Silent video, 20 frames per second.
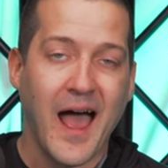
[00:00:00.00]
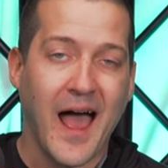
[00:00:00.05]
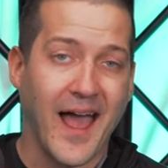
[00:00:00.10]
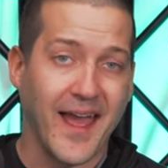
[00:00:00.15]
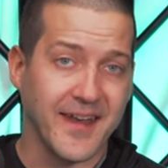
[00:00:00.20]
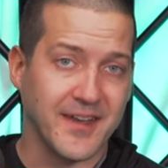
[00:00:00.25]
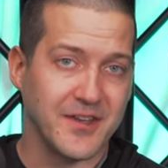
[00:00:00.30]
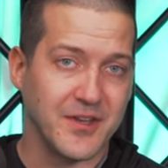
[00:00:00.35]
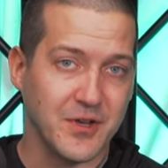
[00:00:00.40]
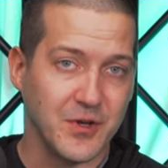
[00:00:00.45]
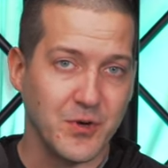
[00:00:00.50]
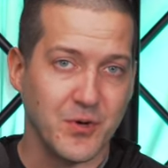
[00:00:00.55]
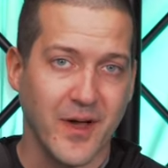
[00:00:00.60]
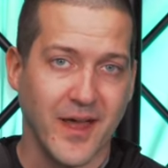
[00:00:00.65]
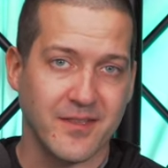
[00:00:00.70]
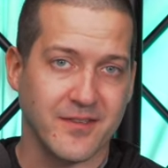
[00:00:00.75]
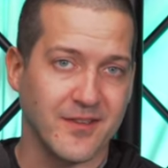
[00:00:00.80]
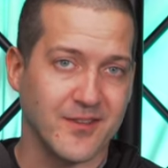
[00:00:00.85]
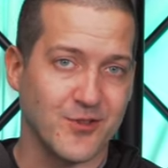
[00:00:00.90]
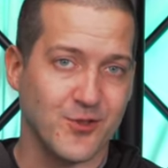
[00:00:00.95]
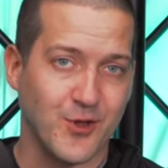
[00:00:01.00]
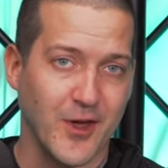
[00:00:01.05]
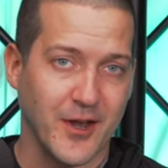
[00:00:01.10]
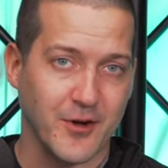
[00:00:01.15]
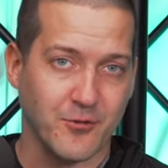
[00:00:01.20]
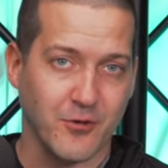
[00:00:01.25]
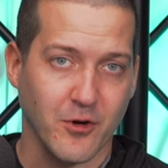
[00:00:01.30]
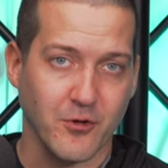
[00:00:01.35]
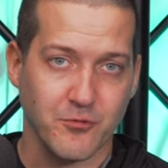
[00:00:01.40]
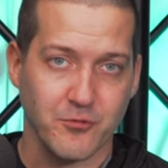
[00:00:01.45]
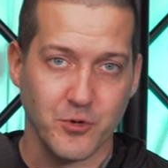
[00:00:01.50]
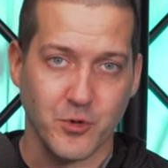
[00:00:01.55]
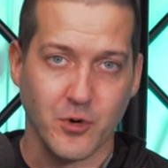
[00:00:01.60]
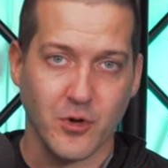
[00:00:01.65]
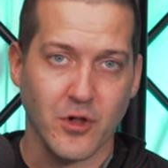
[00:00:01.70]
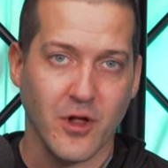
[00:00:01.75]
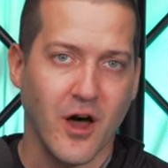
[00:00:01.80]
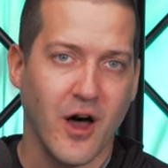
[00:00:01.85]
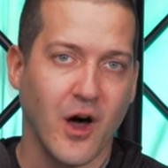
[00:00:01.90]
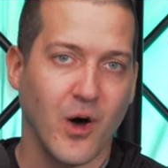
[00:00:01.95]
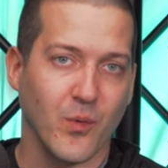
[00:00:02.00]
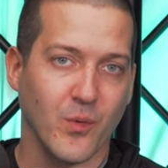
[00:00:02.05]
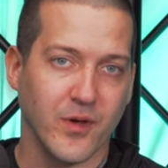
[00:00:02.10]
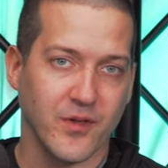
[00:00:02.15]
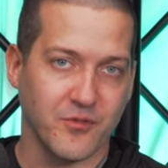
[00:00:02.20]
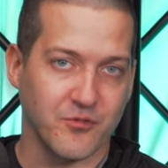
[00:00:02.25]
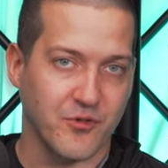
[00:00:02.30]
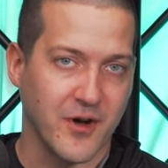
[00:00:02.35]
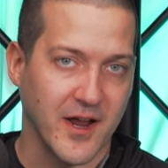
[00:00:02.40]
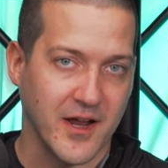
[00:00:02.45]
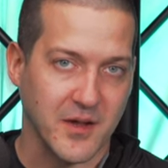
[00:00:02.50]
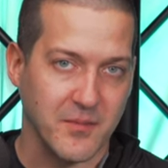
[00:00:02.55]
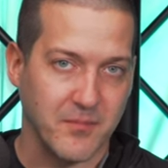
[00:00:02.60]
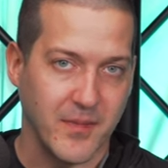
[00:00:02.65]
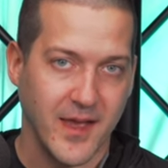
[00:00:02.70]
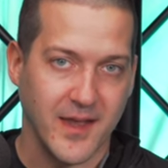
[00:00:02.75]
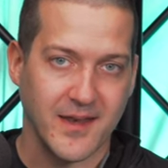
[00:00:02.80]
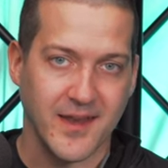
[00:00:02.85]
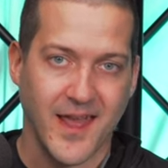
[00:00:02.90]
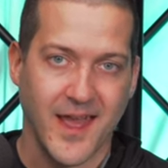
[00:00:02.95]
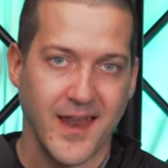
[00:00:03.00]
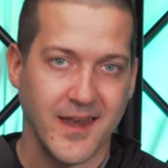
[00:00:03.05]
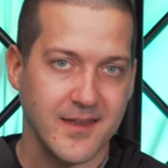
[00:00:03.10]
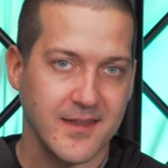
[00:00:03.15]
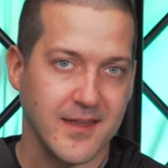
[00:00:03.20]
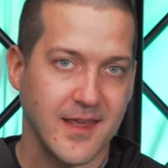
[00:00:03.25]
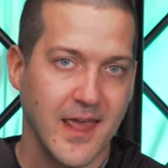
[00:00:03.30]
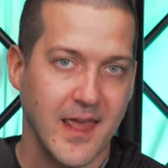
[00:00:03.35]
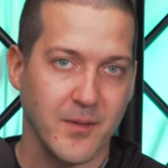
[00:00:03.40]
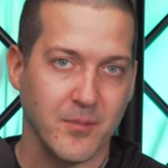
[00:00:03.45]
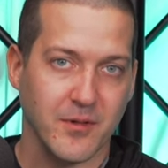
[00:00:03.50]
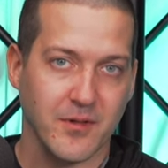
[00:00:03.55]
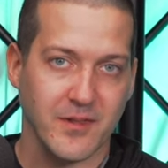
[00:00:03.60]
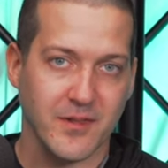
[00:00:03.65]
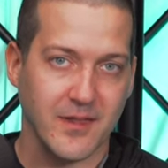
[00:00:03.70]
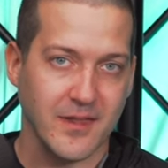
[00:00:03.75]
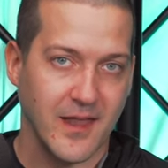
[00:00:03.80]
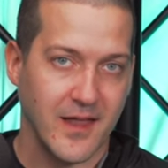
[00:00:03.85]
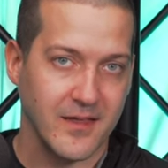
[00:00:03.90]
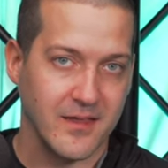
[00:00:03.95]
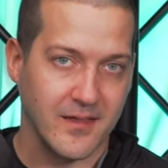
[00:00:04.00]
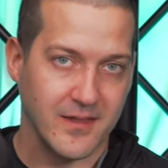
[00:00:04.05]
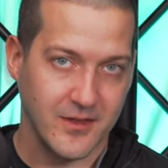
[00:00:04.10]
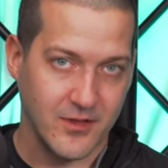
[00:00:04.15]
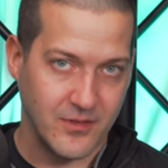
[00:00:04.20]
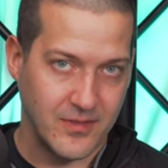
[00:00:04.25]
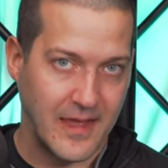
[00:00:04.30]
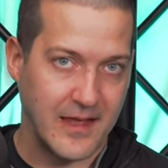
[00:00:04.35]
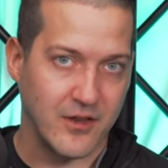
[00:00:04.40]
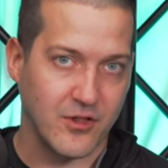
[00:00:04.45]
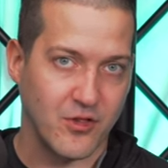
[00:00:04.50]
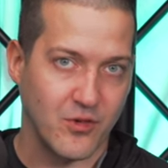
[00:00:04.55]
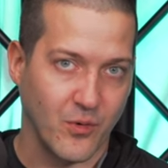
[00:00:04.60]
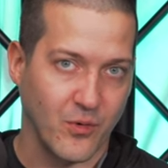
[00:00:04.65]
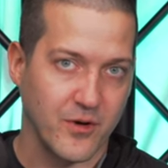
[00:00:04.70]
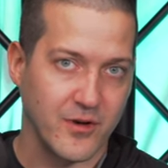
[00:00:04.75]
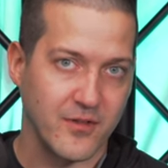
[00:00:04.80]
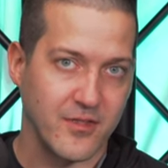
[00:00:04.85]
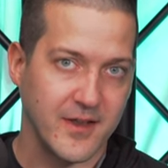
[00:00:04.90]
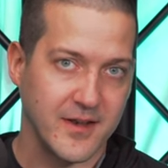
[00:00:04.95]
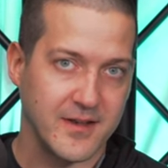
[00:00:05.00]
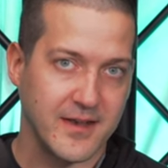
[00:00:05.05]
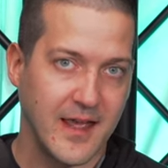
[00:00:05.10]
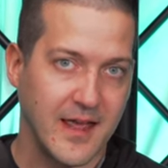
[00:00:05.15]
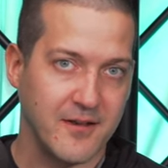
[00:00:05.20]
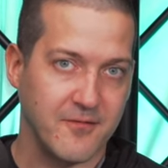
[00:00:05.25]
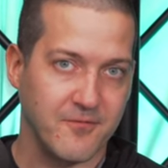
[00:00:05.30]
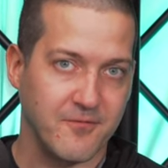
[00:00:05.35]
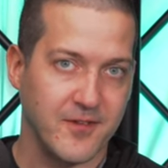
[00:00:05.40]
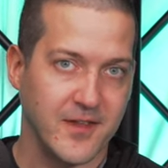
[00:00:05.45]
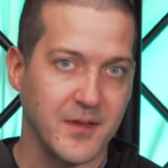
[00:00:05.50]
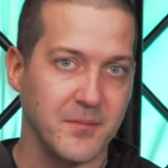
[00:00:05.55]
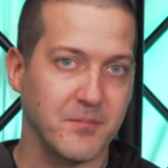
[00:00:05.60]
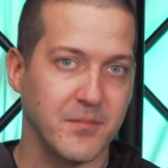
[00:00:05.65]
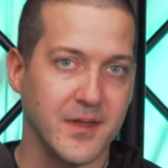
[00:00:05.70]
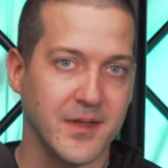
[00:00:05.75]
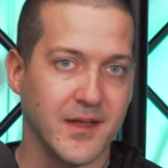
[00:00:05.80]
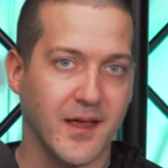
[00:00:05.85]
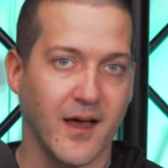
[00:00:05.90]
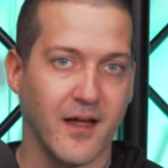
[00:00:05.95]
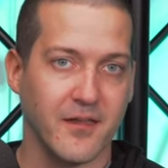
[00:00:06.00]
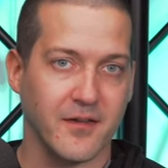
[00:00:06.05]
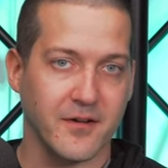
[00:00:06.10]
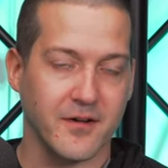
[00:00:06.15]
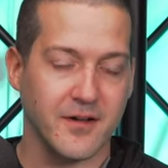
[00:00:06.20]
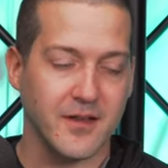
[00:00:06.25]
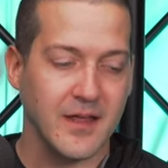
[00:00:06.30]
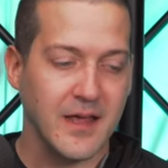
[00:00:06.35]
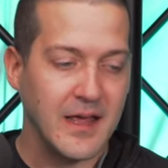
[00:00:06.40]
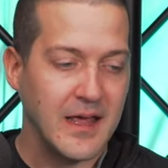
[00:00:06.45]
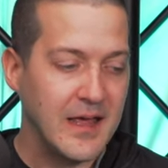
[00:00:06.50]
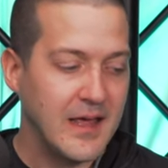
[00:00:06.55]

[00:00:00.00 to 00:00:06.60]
I do, as a general rule, always recommend any cable that's shorter than 10 feet be colored.